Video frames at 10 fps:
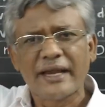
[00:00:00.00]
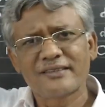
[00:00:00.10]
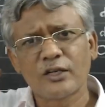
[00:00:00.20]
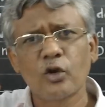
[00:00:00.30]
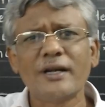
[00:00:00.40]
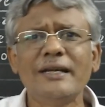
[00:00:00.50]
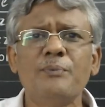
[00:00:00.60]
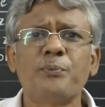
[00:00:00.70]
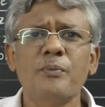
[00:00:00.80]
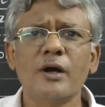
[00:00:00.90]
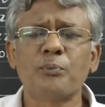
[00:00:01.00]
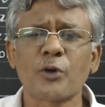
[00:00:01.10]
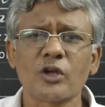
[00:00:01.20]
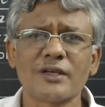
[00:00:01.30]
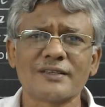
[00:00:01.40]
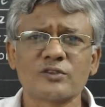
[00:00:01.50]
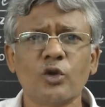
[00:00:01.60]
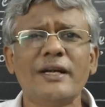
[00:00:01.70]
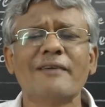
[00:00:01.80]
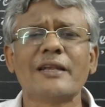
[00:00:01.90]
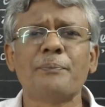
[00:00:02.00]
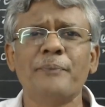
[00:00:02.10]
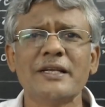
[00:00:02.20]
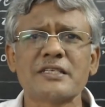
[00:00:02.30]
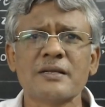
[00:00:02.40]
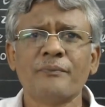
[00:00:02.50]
It's a good progress, good development.